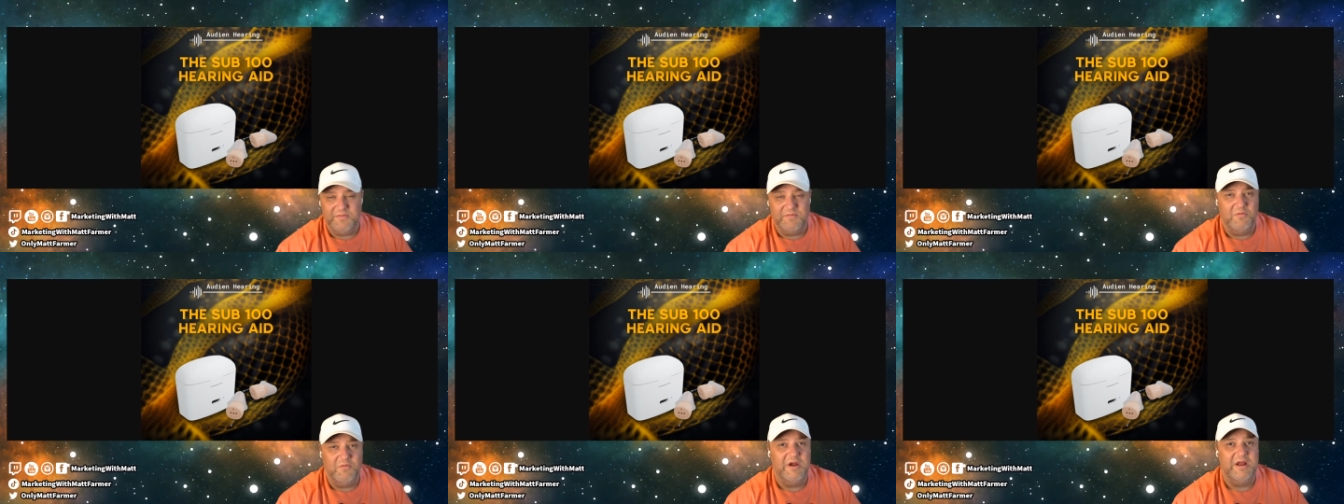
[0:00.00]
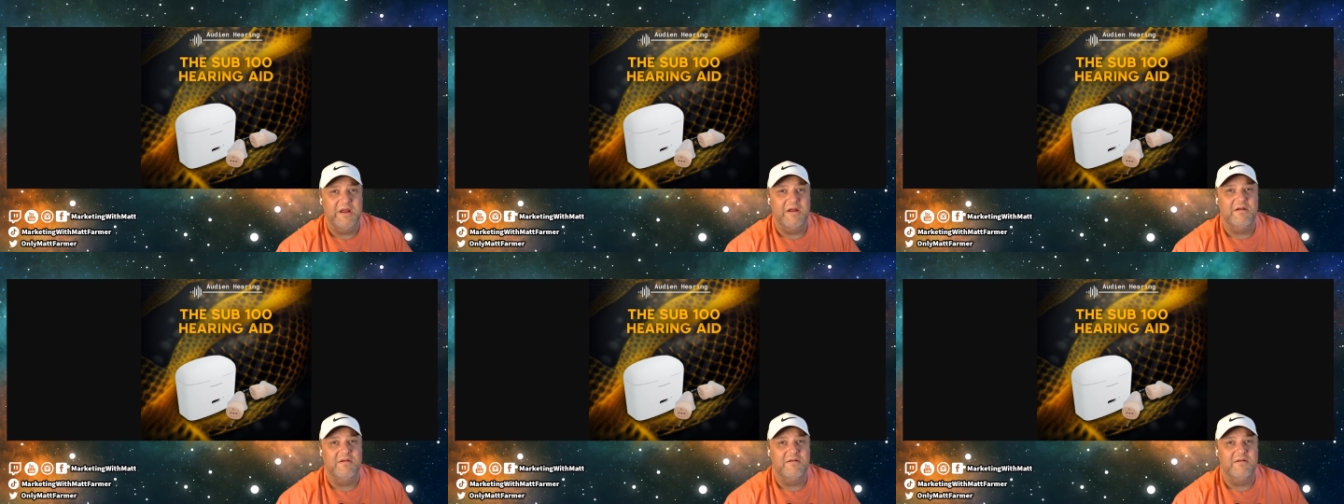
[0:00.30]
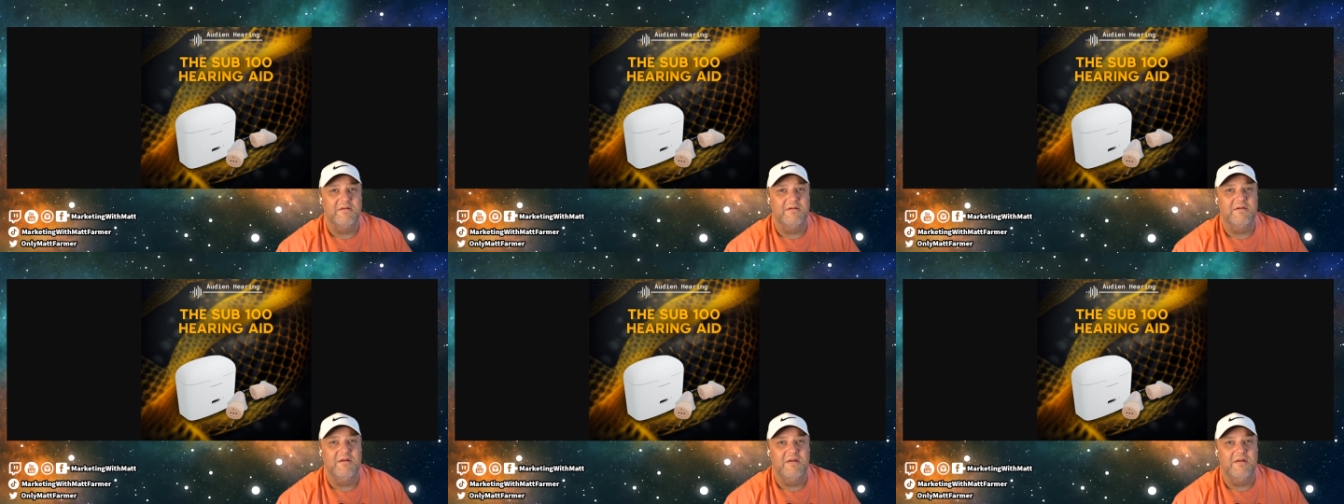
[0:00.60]
where
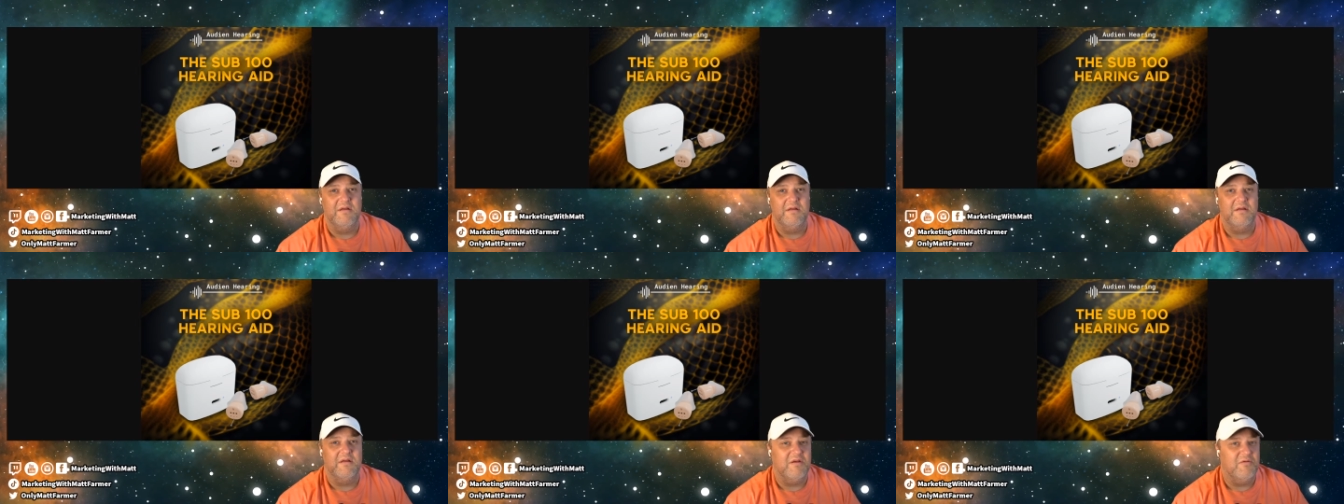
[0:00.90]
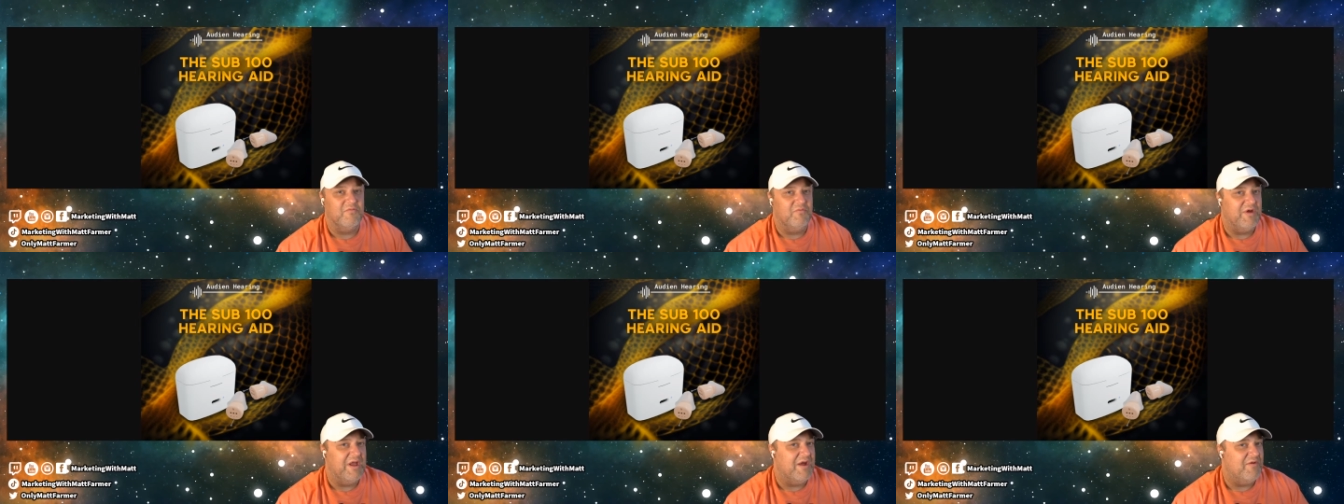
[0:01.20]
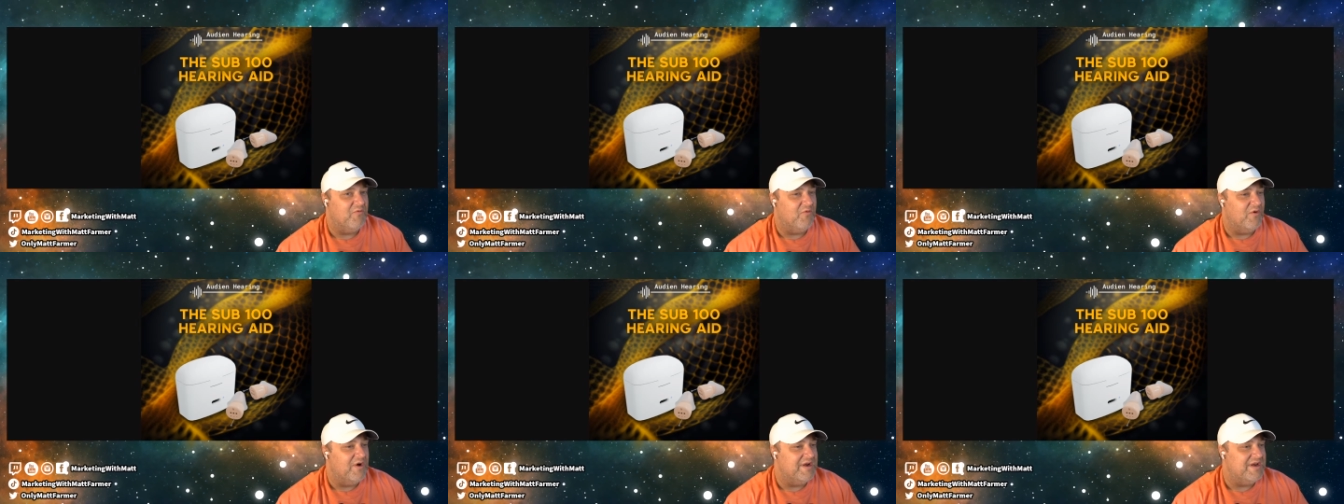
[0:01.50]
we have
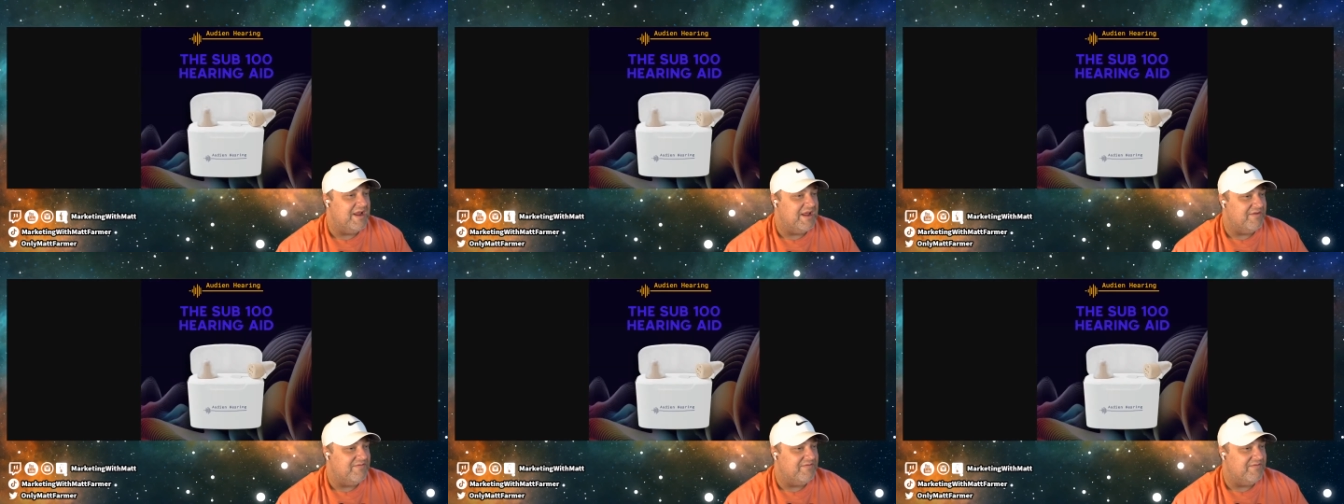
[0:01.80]
1 day of